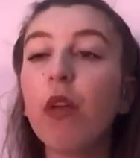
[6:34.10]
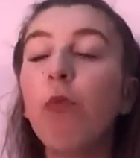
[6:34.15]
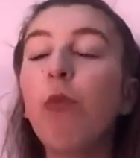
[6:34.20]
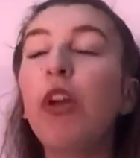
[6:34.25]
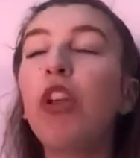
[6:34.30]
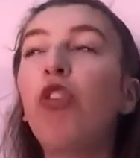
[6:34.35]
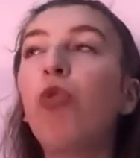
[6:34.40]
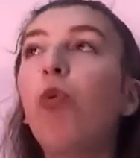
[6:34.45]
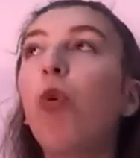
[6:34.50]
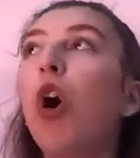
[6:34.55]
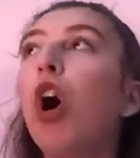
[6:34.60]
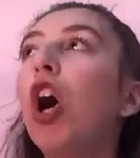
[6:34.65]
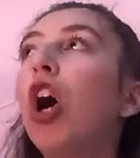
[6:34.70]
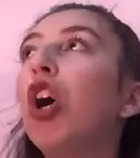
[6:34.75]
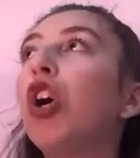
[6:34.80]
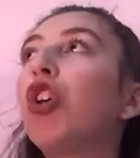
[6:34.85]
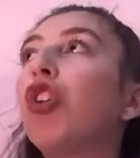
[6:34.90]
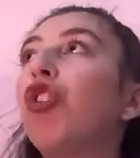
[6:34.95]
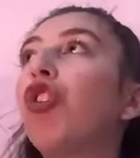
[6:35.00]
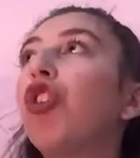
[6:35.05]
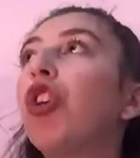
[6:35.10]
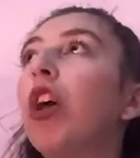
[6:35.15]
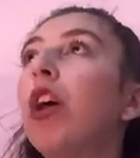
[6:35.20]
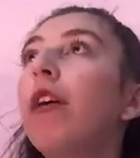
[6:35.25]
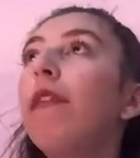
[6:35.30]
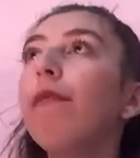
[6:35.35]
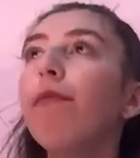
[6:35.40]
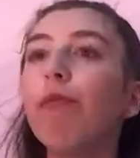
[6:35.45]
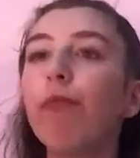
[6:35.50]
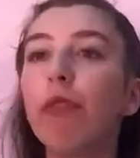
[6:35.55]
which was
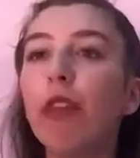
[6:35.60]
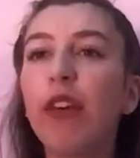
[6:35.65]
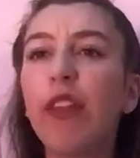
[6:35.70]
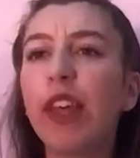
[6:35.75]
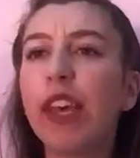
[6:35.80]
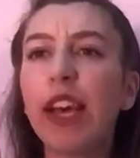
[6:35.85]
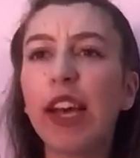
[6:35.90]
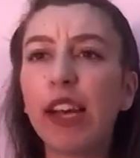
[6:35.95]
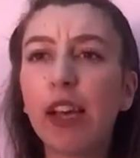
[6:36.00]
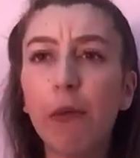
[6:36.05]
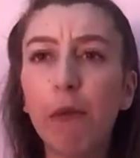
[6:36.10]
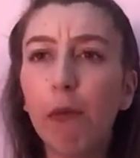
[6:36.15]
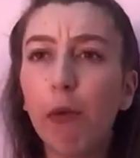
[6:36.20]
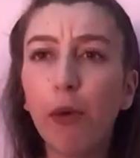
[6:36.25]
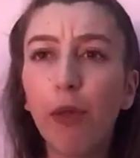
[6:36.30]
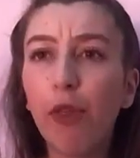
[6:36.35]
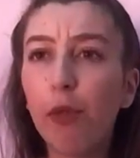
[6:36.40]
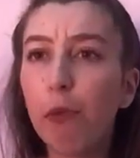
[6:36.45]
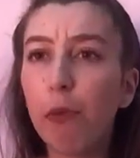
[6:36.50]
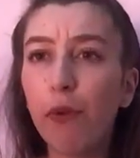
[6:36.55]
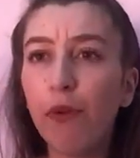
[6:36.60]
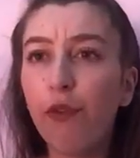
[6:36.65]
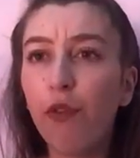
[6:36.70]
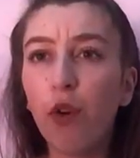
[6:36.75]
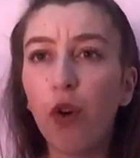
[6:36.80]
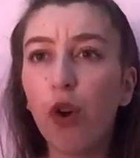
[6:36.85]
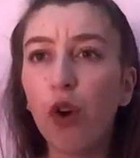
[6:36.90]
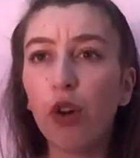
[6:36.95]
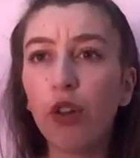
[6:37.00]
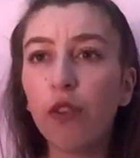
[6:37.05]
I think like a month
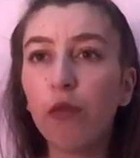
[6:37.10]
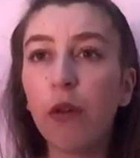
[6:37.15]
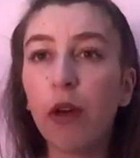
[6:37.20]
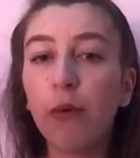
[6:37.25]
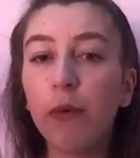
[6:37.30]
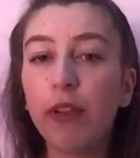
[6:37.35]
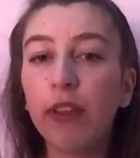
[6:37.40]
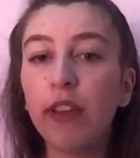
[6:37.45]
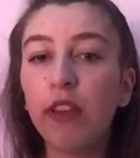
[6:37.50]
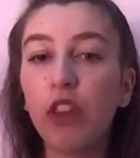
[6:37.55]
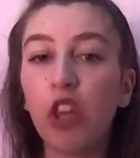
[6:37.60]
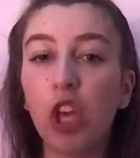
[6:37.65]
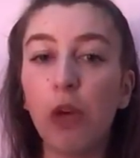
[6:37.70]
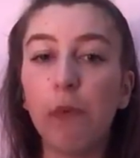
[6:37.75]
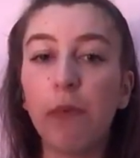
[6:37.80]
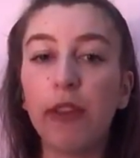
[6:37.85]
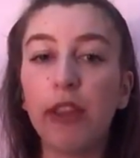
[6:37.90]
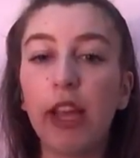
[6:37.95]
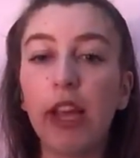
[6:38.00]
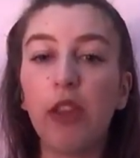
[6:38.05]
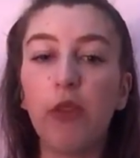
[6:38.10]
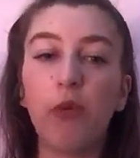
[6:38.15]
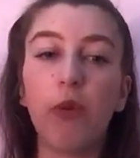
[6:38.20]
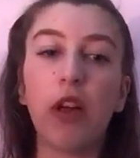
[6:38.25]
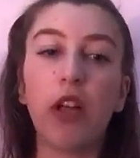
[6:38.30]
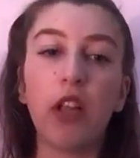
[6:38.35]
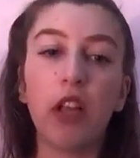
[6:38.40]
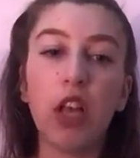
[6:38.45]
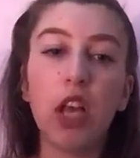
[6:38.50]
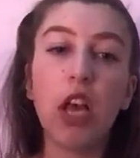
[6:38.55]
before, so I went to the open day as
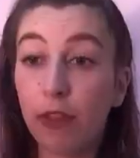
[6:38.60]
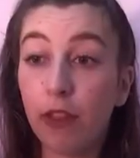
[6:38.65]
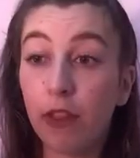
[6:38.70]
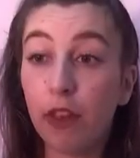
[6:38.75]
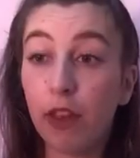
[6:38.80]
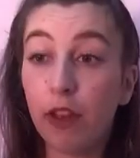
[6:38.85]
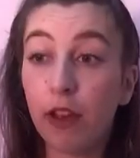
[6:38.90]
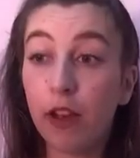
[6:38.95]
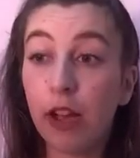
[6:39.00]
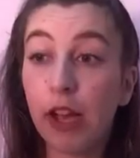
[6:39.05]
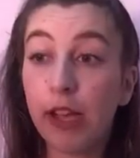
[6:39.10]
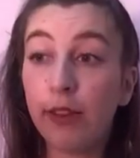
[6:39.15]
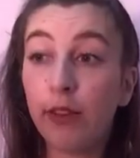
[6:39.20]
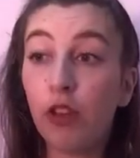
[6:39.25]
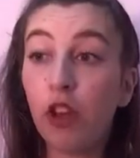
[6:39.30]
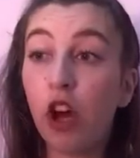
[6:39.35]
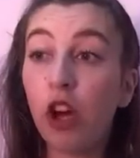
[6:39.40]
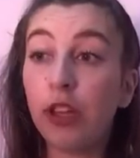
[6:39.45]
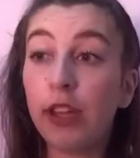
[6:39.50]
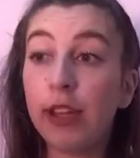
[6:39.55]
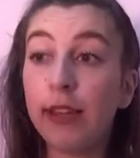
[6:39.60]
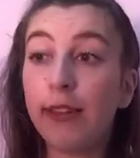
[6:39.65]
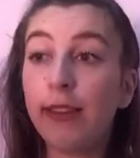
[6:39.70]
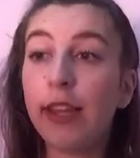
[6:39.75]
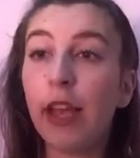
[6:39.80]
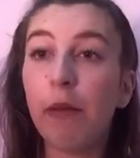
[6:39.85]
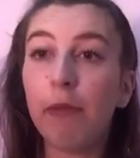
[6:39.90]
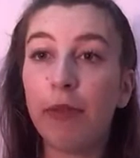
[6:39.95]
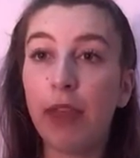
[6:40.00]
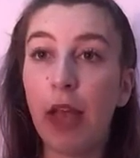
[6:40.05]
well. I started in
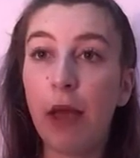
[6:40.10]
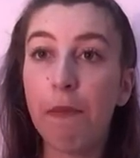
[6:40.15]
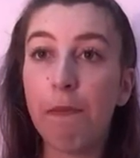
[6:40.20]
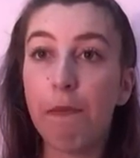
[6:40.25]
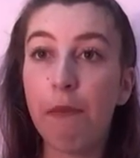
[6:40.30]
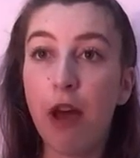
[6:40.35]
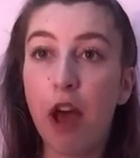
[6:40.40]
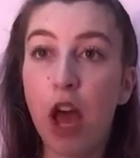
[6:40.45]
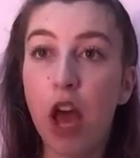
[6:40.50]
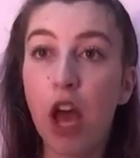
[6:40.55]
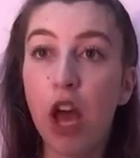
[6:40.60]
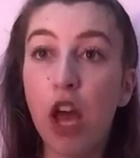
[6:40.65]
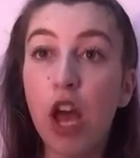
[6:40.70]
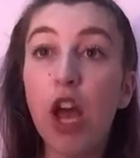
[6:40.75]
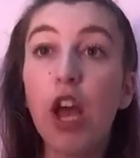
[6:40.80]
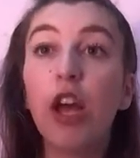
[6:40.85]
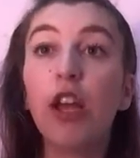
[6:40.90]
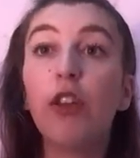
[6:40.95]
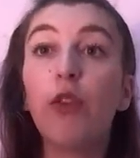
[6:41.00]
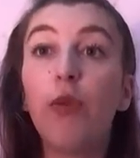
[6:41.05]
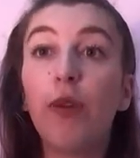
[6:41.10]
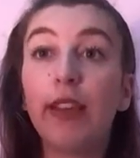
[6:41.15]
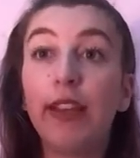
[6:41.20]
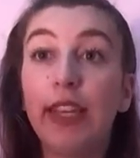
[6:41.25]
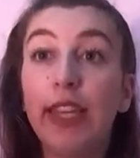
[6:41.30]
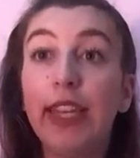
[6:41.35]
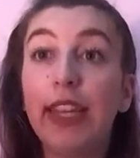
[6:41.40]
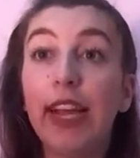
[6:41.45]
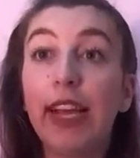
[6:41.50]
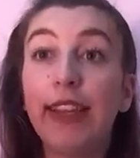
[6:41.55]
September
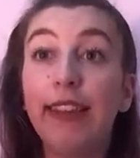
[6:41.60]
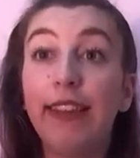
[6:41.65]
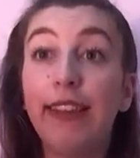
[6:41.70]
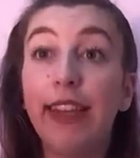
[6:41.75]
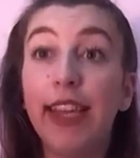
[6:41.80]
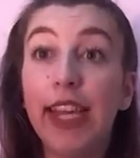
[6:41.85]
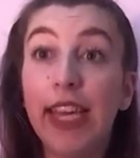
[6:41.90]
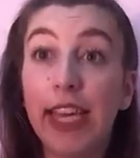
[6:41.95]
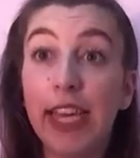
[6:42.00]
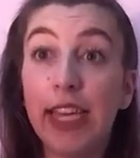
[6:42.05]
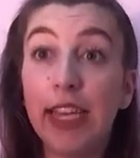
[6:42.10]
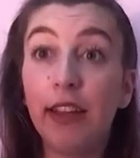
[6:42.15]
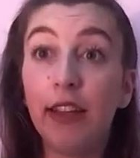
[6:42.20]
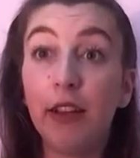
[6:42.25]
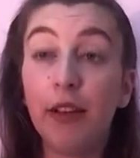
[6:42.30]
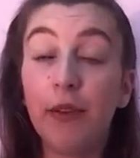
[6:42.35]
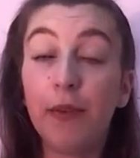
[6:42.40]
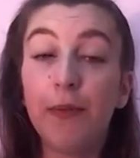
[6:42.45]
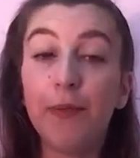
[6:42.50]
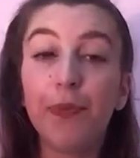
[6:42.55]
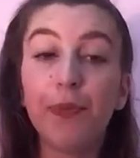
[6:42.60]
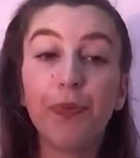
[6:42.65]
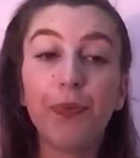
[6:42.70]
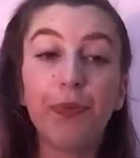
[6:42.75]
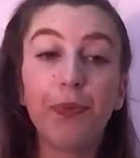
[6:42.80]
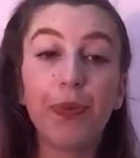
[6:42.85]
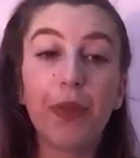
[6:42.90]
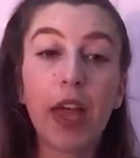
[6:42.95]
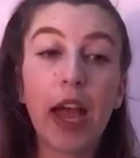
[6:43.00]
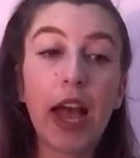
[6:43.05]
2019,
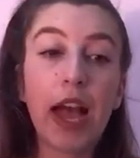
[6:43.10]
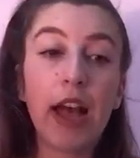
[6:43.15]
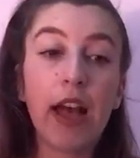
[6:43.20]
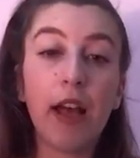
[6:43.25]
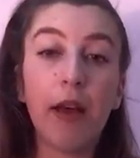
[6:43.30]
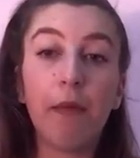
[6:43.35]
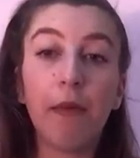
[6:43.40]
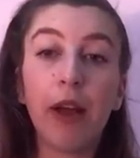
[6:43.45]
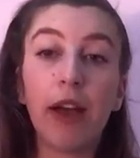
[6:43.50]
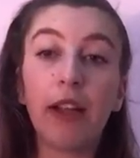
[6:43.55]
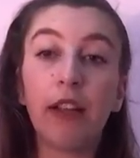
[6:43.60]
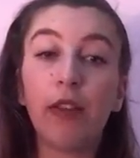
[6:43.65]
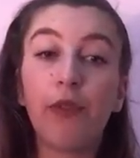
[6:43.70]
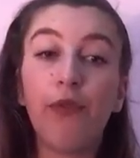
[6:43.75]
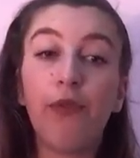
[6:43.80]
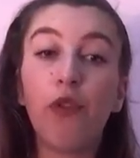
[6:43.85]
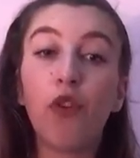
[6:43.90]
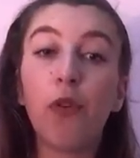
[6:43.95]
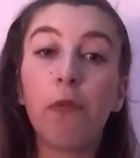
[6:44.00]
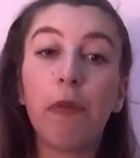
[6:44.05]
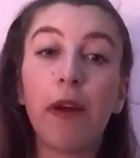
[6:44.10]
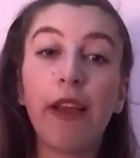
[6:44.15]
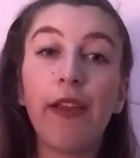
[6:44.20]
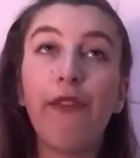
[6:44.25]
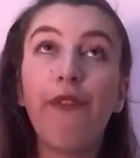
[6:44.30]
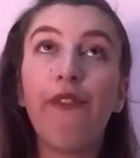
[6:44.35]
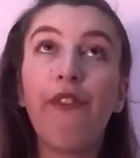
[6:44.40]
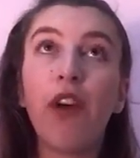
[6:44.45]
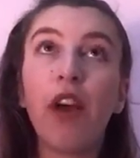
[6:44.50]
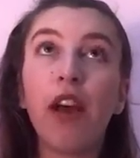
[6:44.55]
and for my
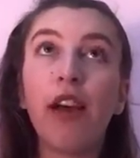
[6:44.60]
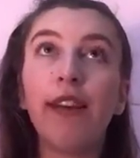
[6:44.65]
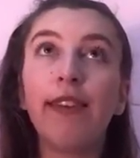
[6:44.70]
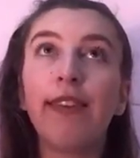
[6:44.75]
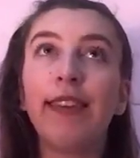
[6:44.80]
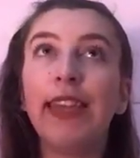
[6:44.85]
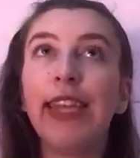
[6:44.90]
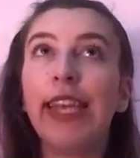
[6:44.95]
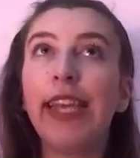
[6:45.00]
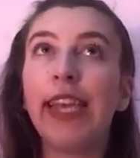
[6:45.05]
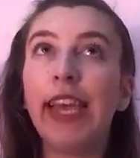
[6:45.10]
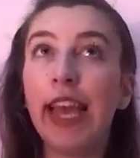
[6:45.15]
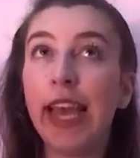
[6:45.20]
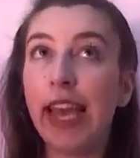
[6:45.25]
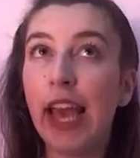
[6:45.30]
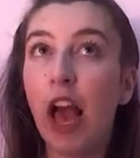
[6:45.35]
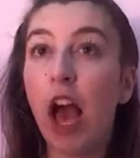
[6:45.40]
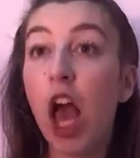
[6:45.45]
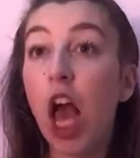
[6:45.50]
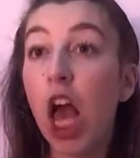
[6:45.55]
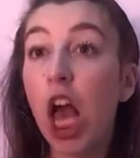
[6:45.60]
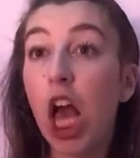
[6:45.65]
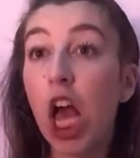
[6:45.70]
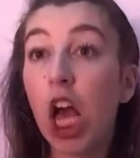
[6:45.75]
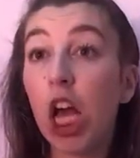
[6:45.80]
first year,